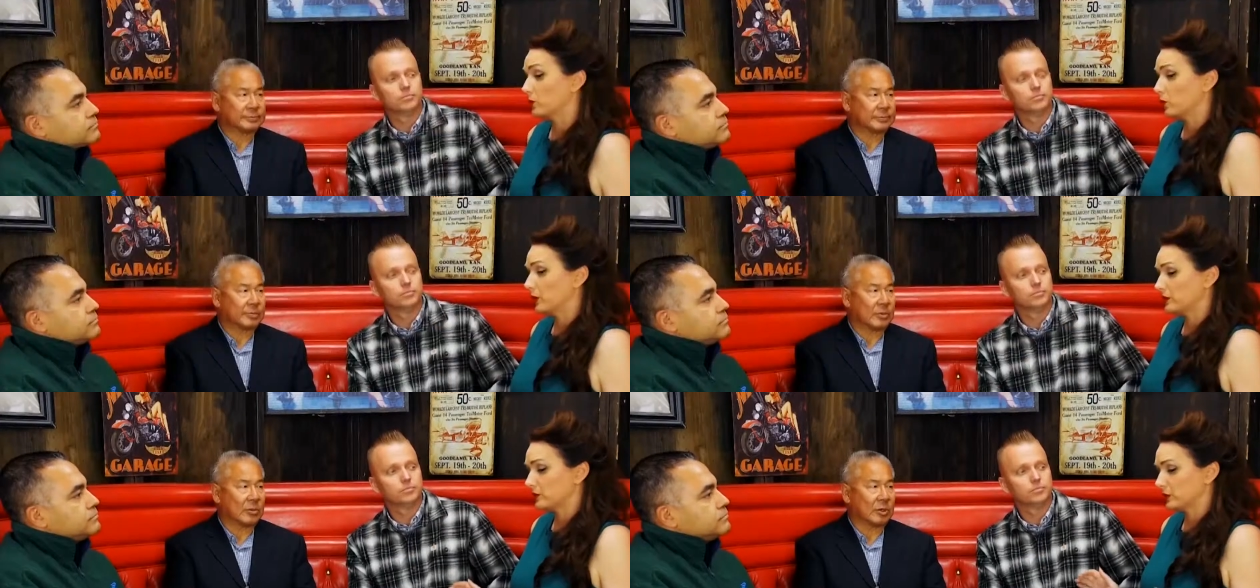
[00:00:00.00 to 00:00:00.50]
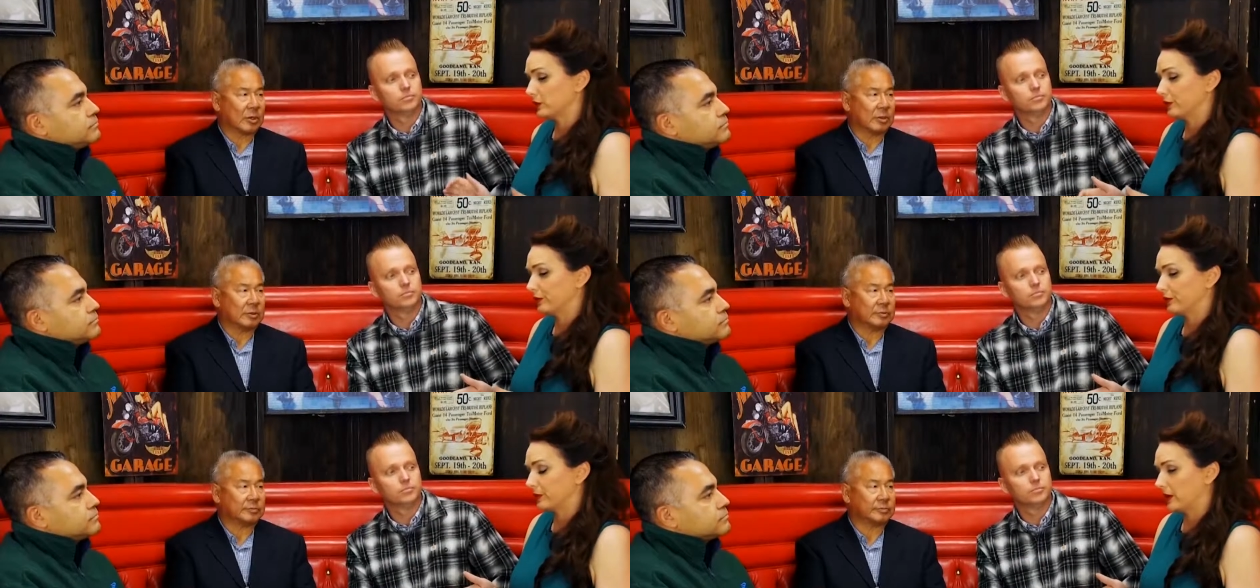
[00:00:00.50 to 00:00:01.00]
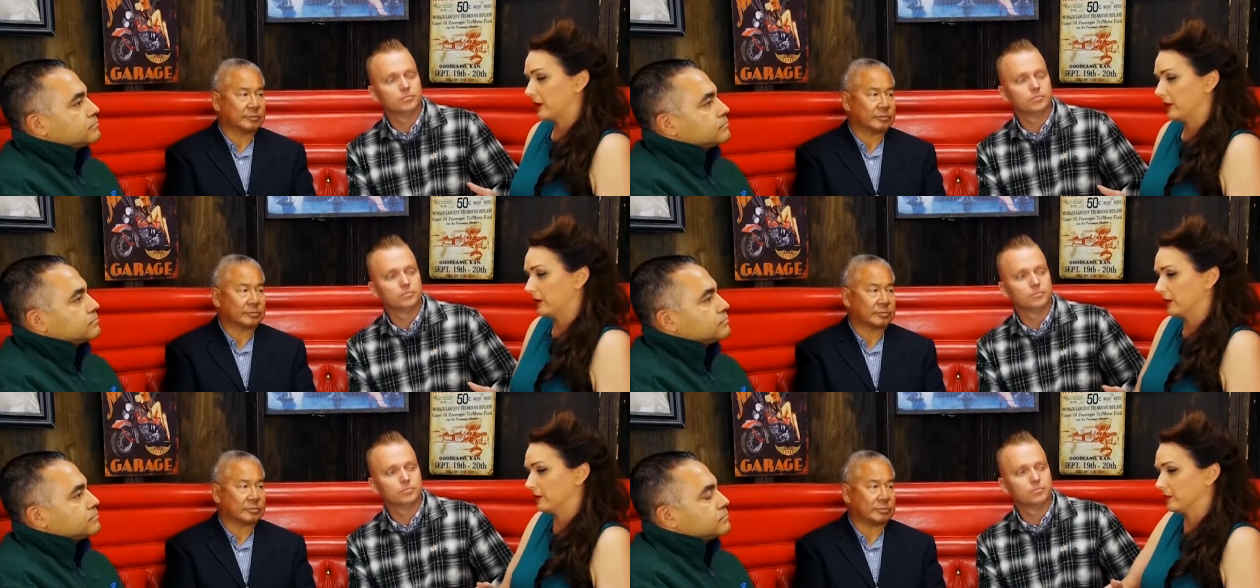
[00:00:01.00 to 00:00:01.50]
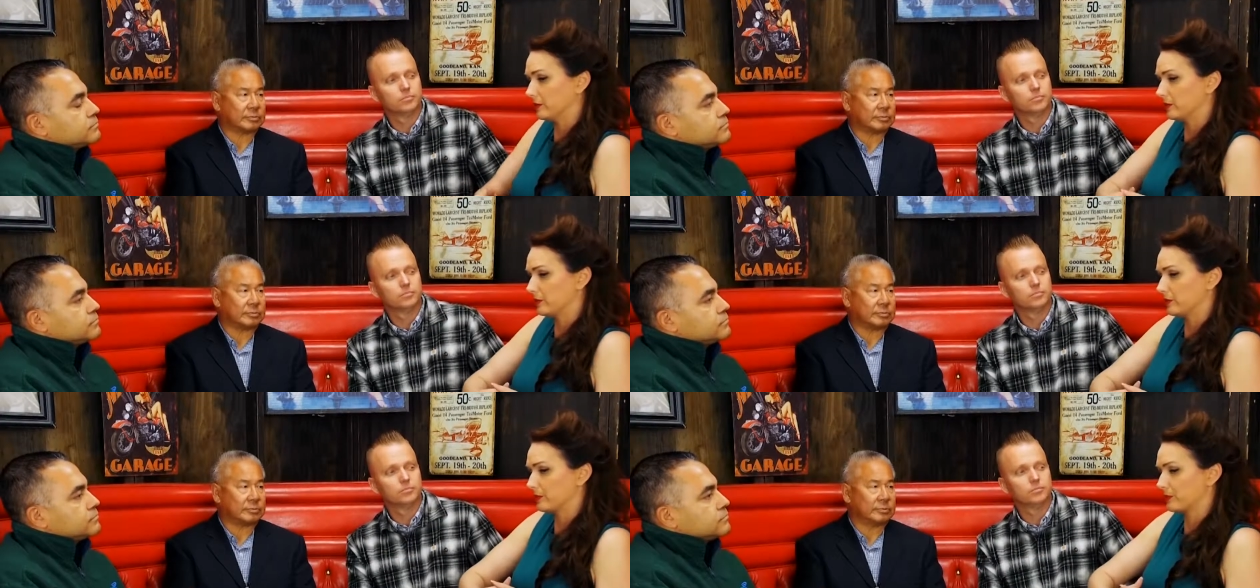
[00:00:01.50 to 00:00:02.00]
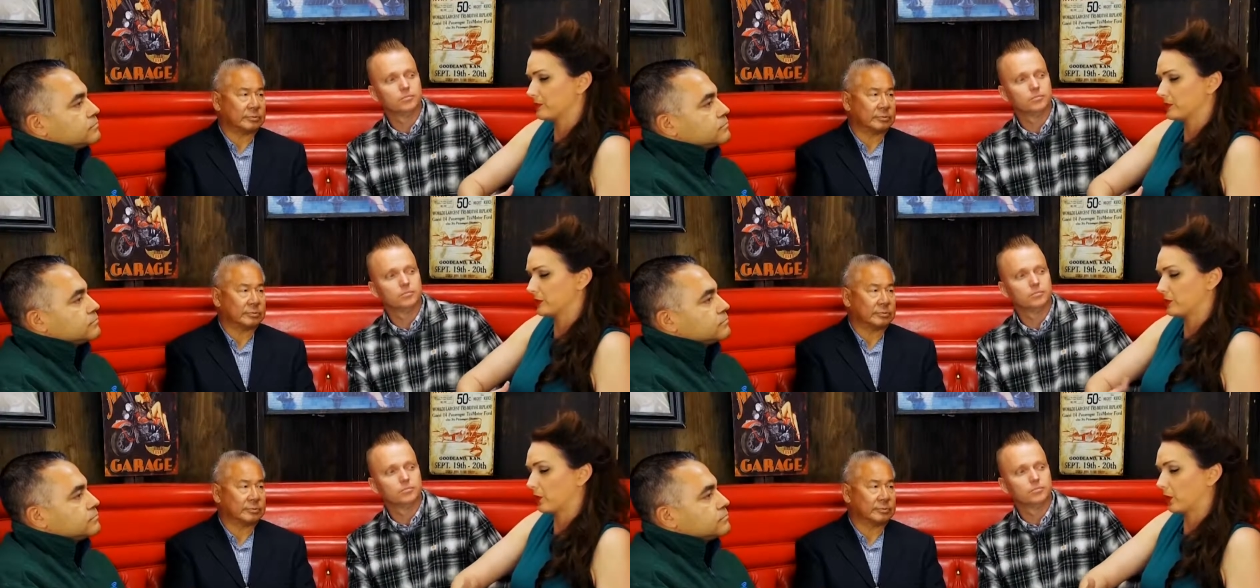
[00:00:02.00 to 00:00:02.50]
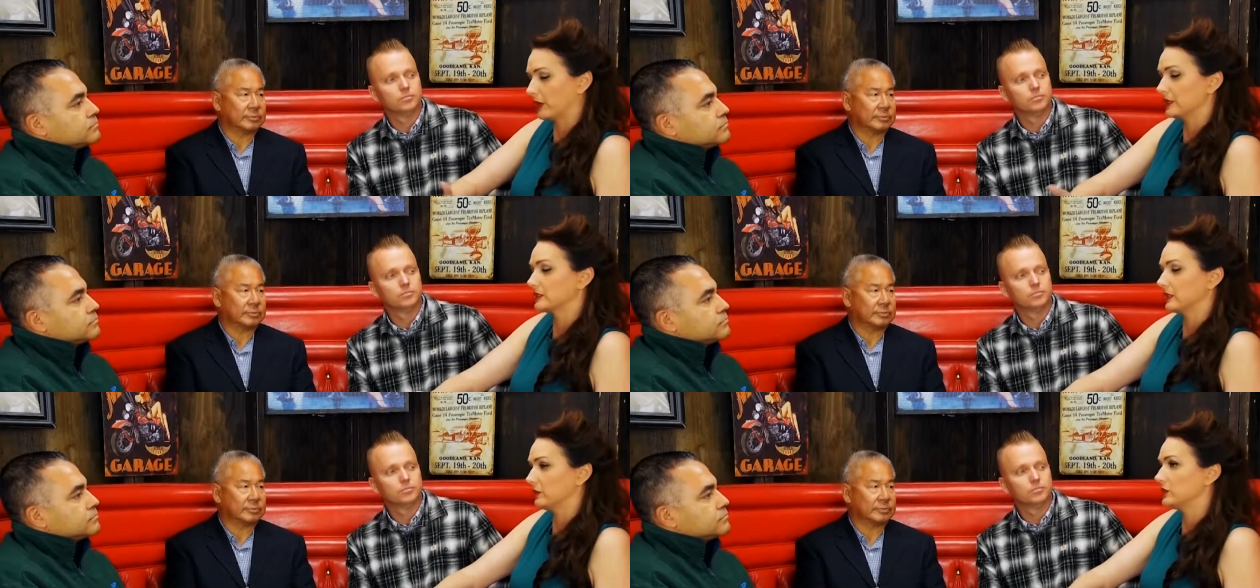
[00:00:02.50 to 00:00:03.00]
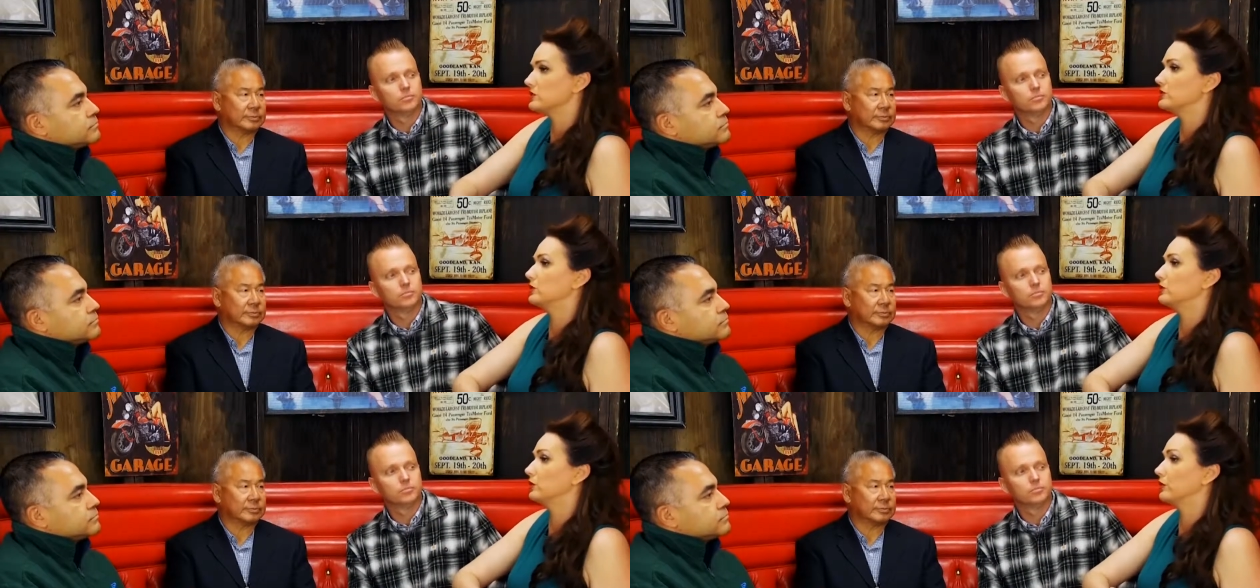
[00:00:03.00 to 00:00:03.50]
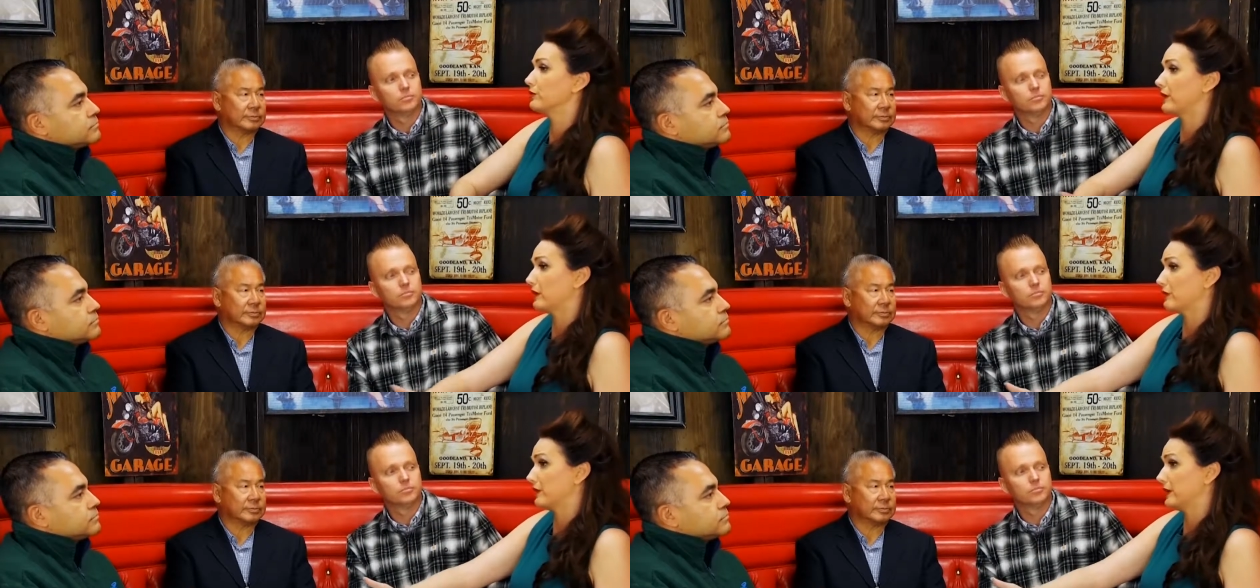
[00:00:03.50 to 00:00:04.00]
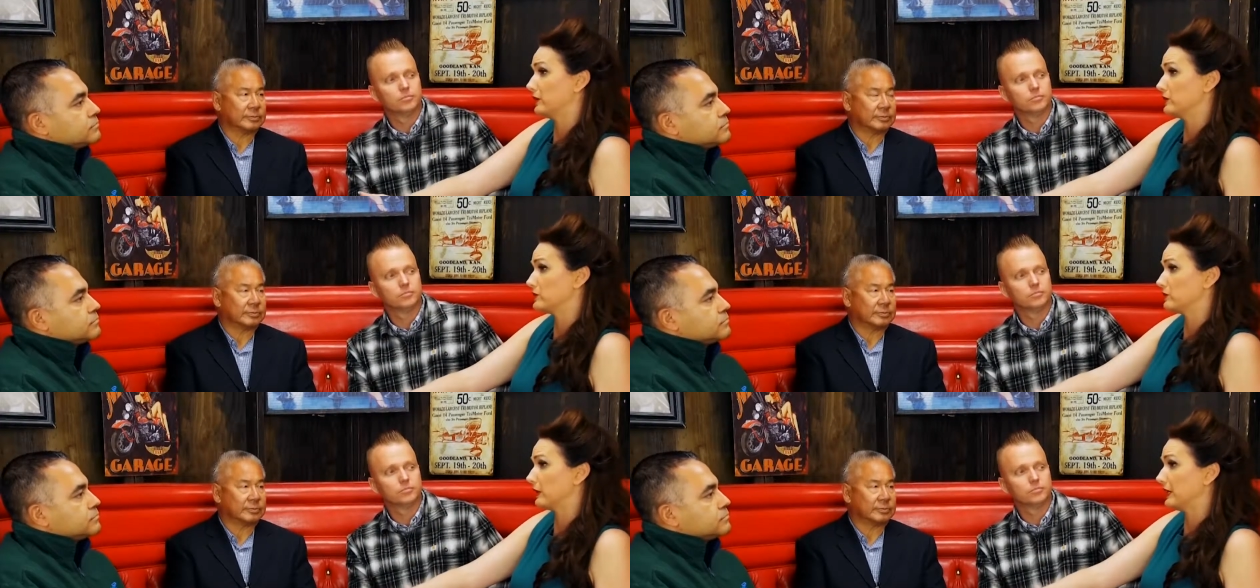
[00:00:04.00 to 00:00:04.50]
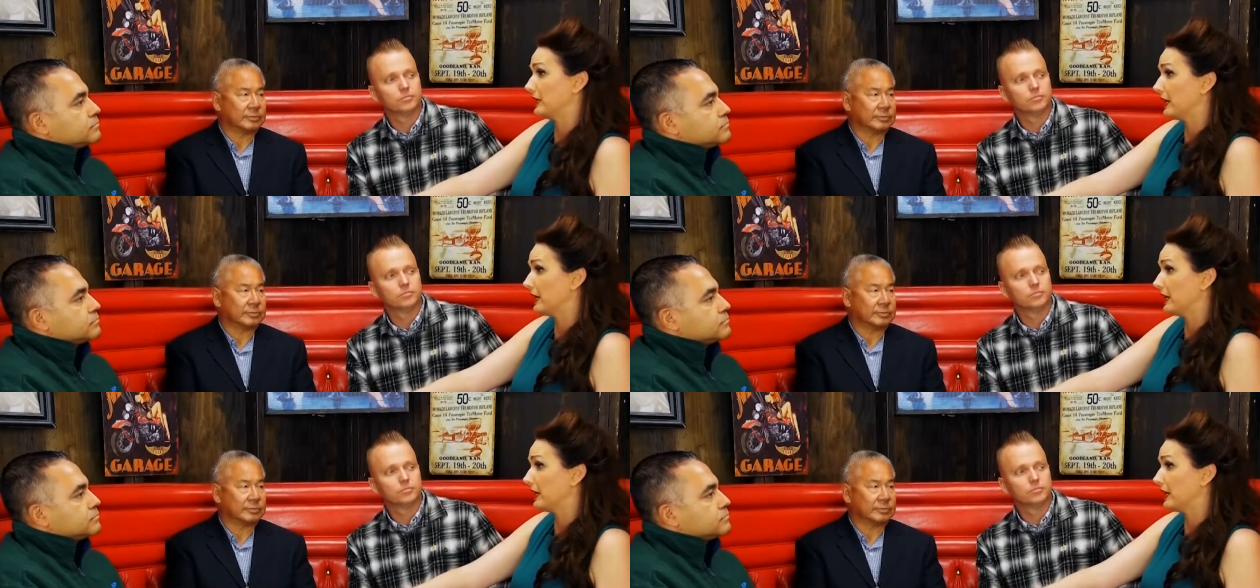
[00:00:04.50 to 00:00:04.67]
Speaker 1: What sort of uh, support is given to the firefighters right